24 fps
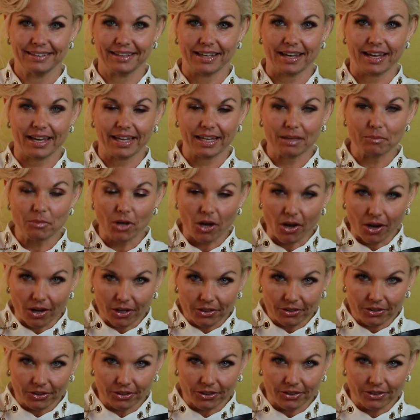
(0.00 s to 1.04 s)
I am
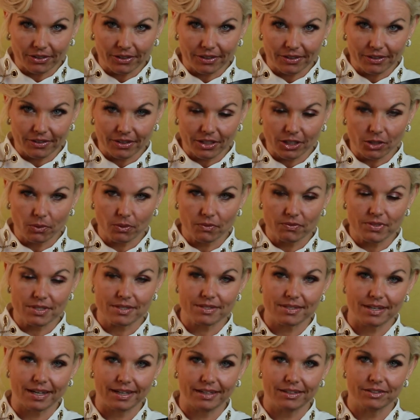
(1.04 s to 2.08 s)
honored that you have
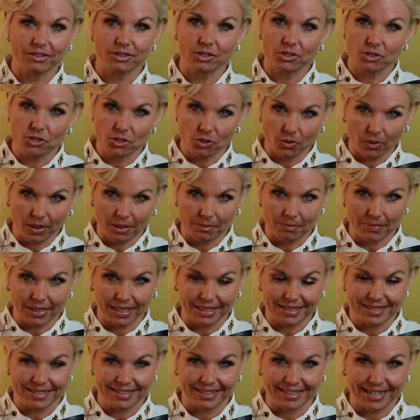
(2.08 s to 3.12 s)
decided to join
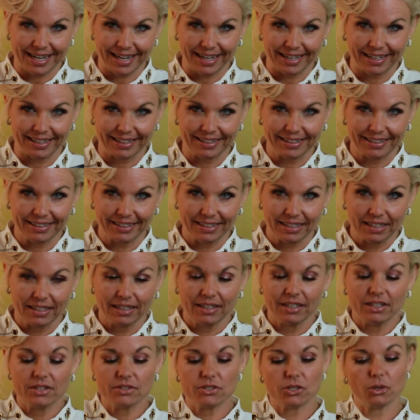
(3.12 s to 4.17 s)
me today.
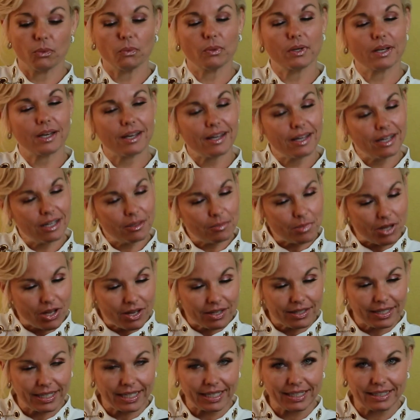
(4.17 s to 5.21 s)
So come
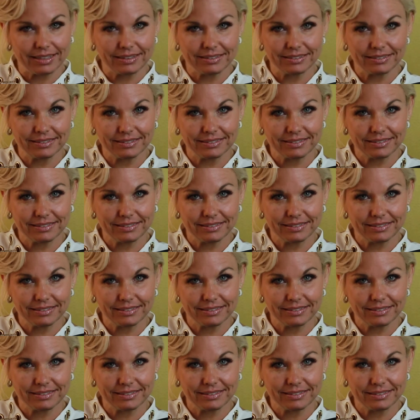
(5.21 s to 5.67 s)
on in.